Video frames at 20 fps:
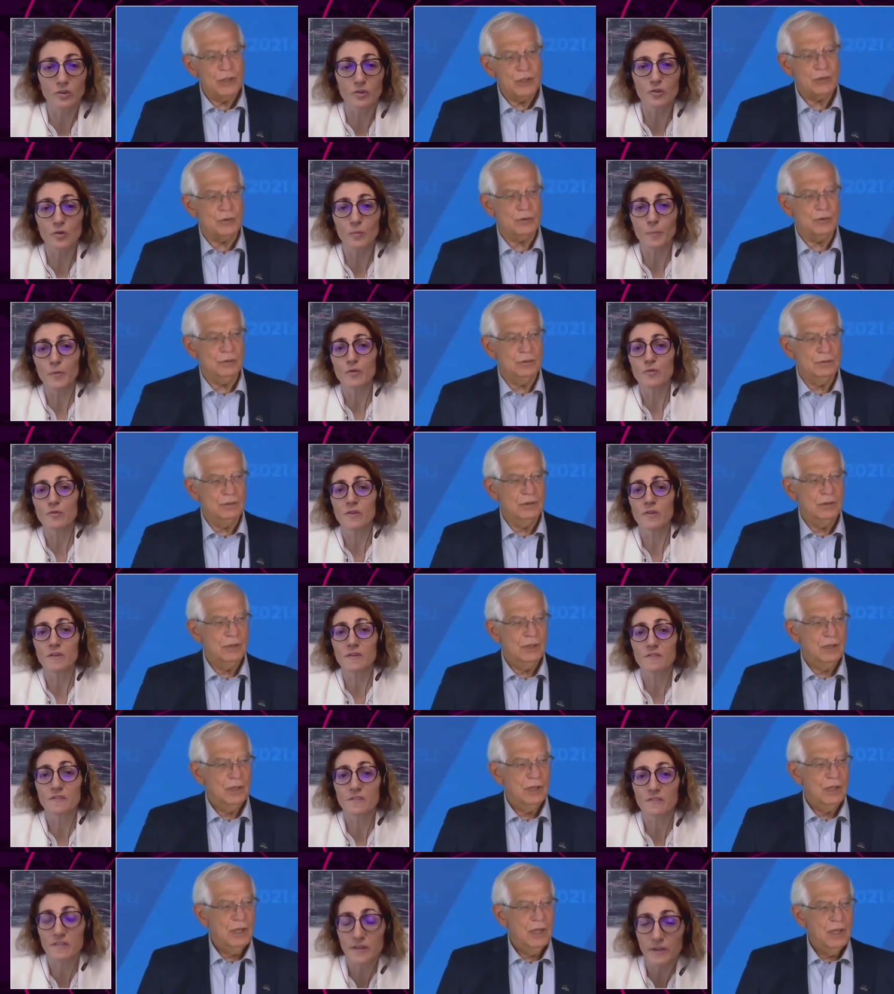Speaker 1: the European
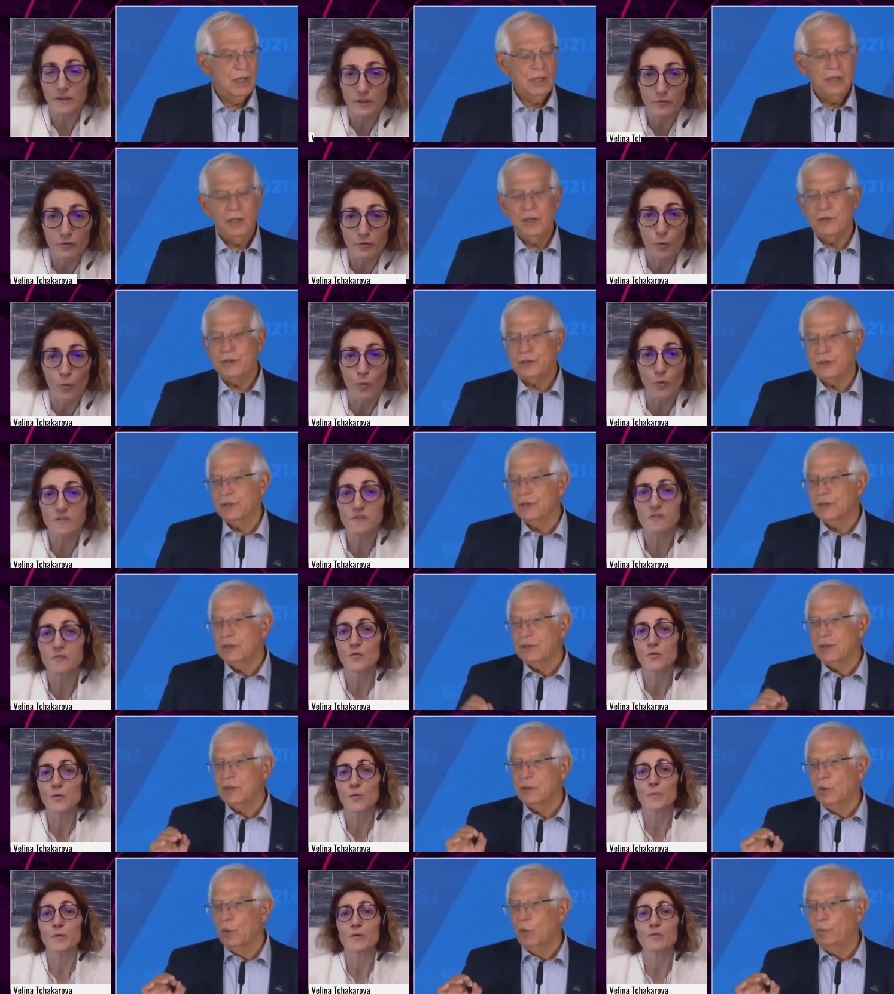Union is still, of course, the
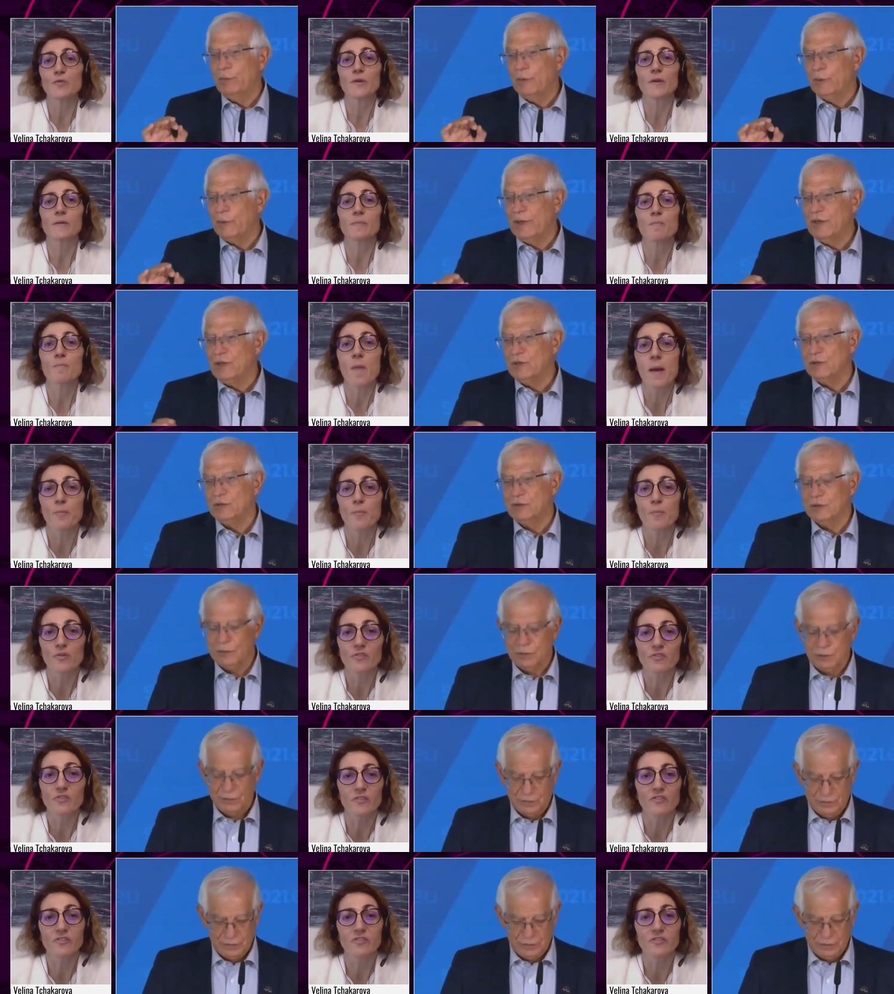European Union members are